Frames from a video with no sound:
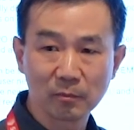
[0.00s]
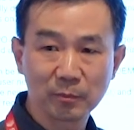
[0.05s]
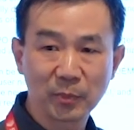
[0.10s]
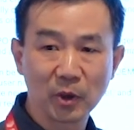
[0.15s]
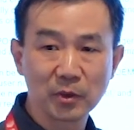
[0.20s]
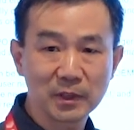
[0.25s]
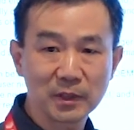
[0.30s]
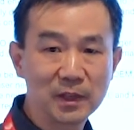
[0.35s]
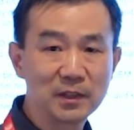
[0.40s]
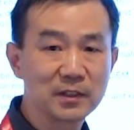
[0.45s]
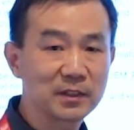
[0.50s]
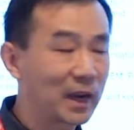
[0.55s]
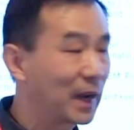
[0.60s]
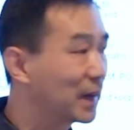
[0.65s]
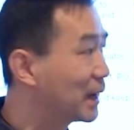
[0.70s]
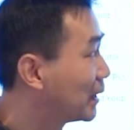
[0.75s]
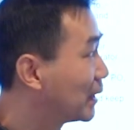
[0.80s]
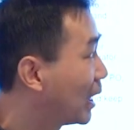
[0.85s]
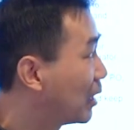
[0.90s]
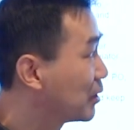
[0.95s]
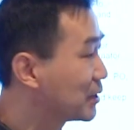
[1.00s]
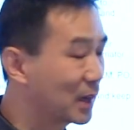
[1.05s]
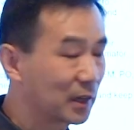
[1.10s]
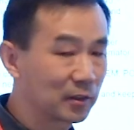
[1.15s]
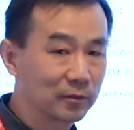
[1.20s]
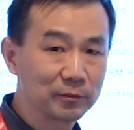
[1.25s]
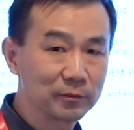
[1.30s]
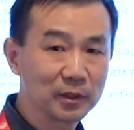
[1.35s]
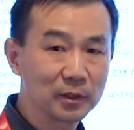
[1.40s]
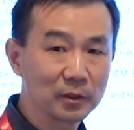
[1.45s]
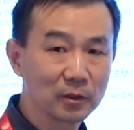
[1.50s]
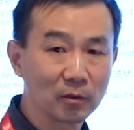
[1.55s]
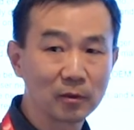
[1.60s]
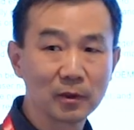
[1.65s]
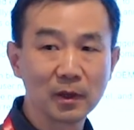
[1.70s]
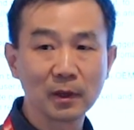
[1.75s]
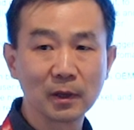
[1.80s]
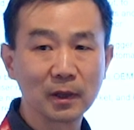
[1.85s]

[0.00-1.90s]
both inside and outside the vehicle,